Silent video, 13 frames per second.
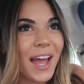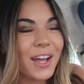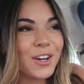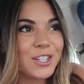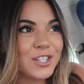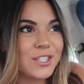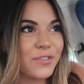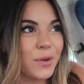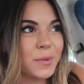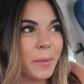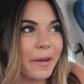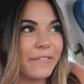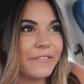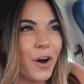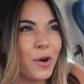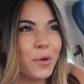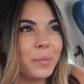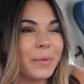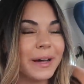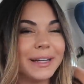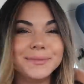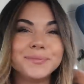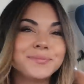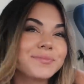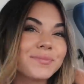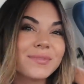I could have just filmed on my phone, but
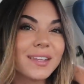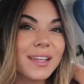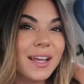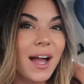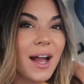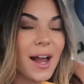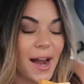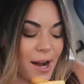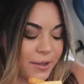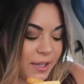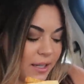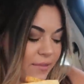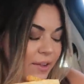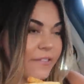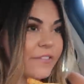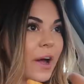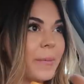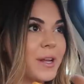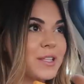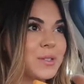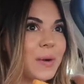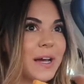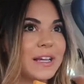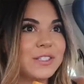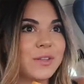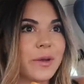I only live like 5 minutes
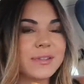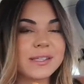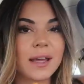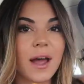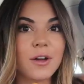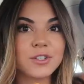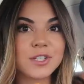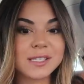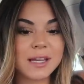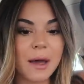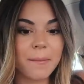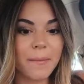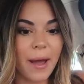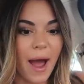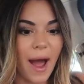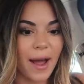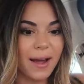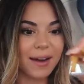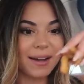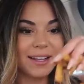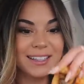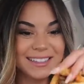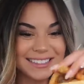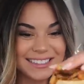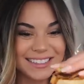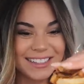away. So I was like, I'll just come back.
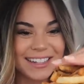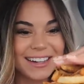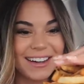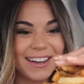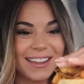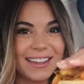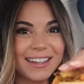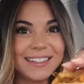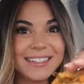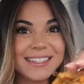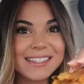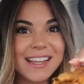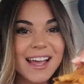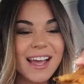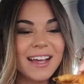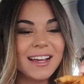Look at all these.